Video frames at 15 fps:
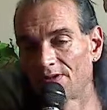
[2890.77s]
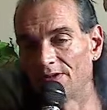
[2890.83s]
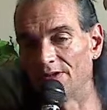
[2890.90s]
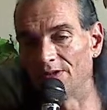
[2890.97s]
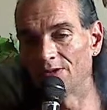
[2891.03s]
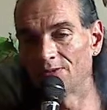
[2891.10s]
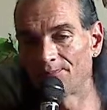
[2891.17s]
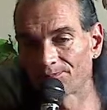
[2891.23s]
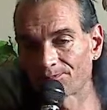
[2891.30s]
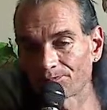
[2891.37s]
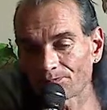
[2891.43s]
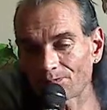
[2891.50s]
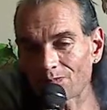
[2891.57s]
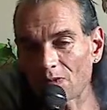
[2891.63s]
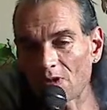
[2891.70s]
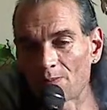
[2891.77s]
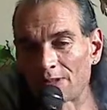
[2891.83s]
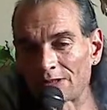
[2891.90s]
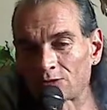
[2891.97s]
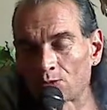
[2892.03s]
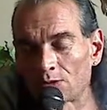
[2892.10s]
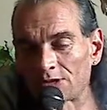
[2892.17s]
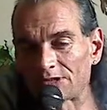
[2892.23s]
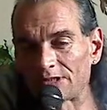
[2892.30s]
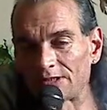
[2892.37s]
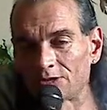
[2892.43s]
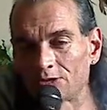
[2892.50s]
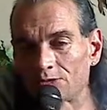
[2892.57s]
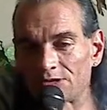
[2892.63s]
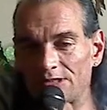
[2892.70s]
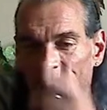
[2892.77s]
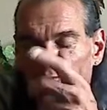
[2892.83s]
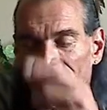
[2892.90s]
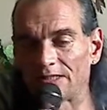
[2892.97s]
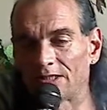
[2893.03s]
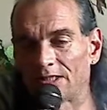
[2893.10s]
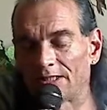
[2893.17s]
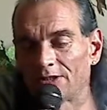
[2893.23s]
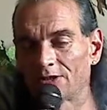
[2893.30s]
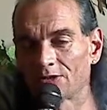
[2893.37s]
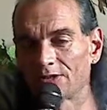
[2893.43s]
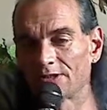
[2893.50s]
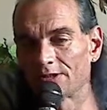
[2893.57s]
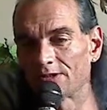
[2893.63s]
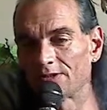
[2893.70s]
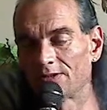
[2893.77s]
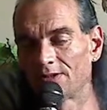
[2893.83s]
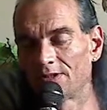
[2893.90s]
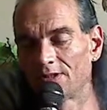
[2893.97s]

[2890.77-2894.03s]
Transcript: You know? About the worst I do is like that guy earlier.